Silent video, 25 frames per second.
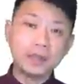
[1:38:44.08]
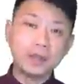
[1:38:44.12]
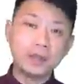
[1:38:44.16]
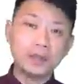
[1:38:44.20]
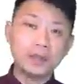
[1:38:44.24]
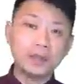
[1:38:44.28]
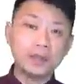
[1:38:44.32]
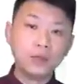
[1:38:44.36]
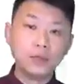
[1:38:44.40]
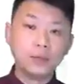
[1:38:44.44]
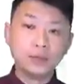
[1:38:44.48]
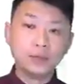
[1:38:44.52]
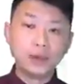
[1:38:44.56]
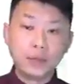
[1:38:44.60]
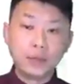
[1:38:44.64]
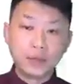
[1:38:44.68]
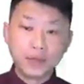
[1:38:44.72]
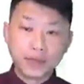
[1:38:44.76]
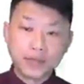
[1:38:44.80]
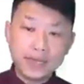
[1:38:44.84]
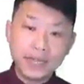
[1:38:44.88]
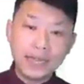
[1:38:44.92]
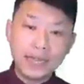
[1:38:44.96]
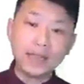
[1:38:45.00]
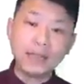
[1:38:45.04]
to
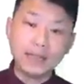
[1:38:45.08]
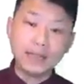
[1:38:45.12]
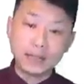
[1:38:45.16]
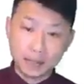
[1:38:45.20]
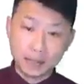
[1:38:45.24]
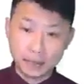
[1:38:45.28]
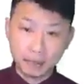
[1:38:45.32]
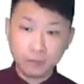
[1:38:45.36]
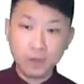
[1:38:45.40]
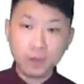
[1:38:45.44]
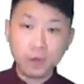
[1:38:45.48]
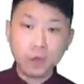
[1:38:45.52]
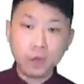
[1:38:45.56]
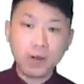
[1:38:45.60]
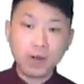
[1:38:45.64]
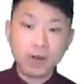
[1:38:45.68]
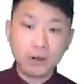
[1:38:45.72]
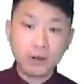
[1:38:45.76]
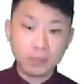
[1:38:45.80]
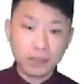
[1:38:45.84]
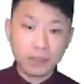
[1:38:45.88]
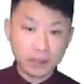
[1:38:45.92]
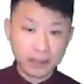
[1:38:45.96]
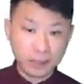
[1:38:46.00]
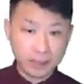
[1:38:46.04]
represent
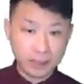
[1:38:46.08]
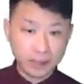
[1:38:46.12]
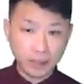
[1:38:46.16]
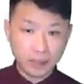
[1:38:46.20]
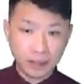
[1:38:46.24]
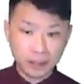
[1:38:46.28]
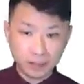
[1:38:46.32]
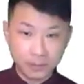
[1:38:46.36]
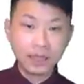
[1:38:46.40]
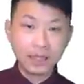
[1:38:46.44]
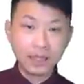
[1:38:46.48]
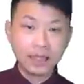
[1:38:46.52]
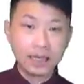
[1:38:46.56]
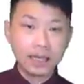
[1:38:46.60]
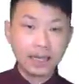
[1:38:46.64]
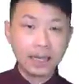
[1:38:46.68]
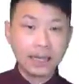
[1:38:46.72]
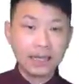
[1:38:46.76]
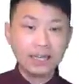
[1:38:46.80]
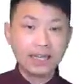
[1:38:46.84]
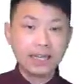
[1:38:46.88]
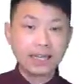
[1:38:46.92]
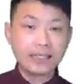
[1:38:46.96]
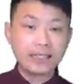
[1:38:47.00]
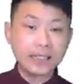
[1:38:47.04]
requirements.
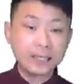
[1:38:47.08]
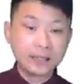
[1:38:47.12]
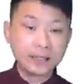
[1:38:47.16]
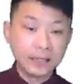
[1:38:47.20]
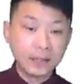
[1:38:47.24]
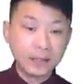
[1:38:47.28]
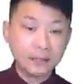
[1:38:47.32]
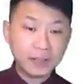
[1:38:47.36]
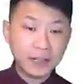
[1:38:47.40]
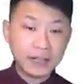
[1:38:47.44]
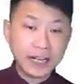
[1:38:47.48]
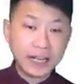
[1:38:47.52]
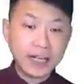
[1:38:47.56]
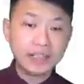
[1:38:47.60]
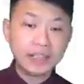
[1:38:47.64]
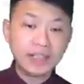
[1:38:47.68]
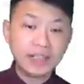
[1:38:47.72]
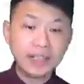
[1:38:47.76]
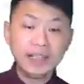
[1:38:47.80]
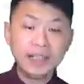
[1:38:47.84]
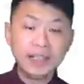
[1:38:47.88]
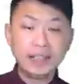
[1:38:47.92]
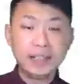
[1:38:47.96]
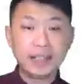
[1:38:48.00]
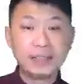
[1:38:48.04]
And as a software
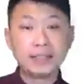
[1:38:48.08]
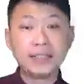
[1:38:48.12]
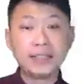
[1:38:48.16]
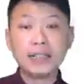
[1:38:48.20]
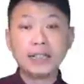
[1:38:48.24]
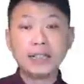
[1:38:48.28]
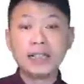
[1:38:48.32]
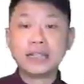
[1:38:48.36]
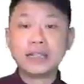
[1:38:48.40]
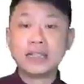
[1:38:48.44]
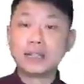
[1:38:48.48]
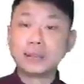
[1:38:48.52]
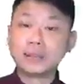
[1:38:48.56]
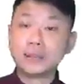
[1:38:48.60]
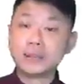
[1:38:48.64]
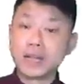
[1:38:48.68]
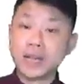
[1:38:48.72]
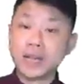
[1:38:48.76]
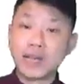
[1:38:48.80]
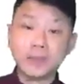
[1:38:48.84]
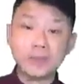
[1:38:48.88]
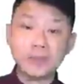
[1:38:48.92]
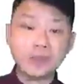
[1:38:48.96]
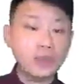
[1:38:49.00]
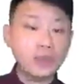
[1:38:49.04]
engineer,
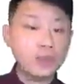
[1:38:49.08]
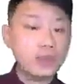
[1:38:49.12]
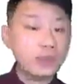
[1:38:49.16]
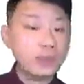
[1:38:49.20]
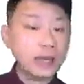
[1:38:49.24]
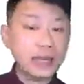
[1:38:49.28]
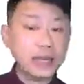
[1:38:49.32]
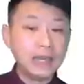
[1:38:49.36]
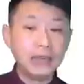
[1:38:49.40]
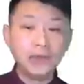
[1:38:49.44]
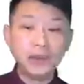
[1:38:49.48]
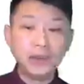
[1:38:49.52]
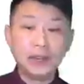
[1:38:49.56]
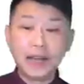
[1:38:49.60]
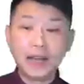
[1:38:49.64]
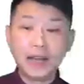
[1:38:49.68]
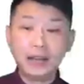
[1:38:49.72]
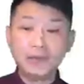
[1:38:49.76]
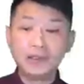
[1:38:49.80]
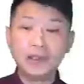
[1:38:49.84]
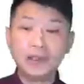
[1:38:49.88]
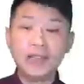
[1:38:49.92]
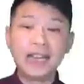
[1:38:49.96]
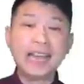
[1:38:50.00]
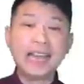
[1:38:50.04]
sometimes you may even
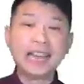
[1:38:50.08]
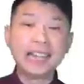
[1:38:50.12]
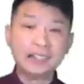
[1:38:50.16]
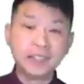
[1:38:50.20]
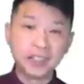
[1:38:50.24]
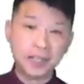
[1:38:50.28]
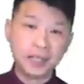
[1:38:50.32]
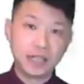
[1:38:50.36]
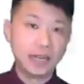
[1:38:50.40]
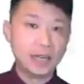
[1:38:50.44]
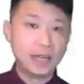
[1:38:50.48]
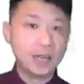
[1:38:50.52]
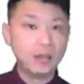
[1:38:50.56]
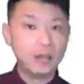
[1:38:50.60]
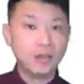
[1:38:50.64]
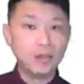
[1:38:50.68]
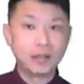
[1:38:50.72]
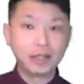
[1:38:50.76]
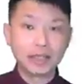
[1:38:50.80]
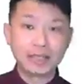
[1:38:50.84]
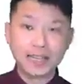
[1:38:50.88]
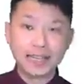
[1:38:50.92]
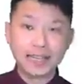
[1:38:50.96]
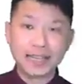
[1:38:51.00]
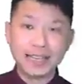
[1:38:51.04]
have to educate
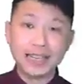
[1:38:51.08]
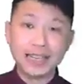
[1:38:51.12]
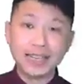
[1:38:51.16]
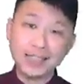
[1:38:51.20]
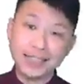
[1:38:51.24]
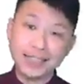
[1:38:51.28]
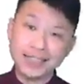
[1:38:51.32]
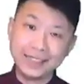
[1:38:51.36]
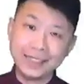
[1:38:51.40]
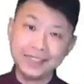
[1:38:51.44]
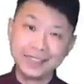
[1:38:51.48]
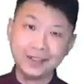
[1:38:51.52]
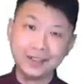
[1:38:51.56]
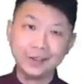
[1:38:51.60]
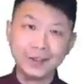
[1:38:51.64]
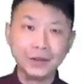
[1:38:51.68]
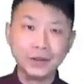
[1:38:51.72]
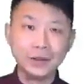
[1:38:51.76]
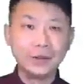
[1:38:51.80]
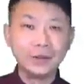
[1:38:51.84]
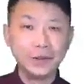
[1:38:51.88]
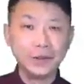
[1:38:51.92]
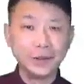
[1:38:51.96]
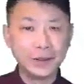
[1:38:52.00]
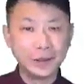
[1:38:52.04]
your client
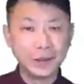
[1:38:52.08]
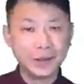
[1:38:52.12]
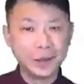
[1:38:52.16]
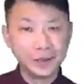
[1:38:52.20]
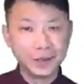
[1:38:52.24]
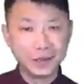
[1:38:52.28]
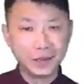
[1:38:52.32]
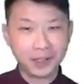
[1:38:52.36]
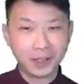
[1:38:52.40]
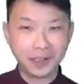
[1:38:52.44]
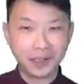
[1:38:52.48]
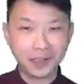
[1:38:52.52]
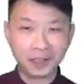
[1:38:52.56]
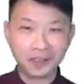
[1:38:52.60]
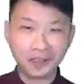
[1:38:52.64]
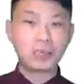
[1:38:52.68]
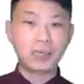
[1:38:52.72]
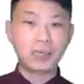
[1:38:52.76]
or users.